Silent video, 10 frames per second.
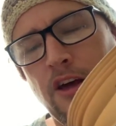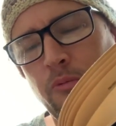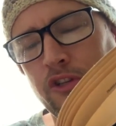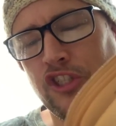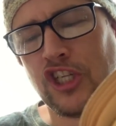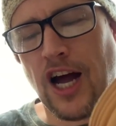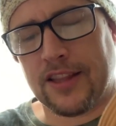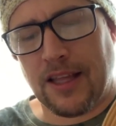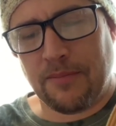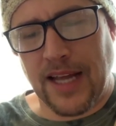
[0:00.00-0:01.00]
would
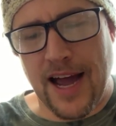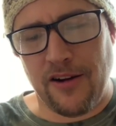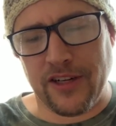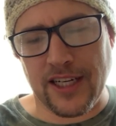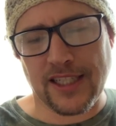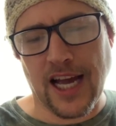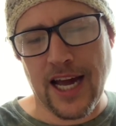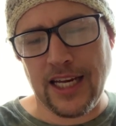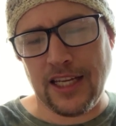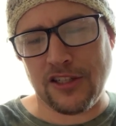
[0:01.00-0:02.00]
jot them down in a
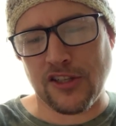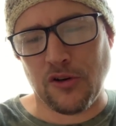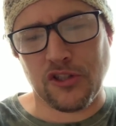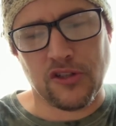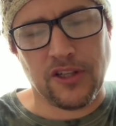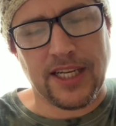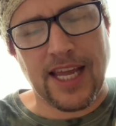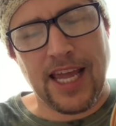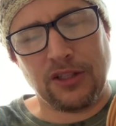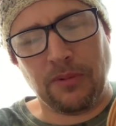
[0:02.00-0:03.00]
tiny social
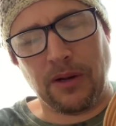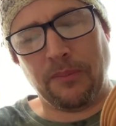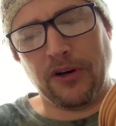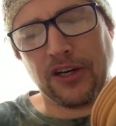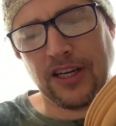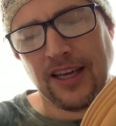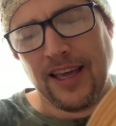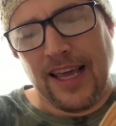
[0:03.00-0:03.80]
engagement book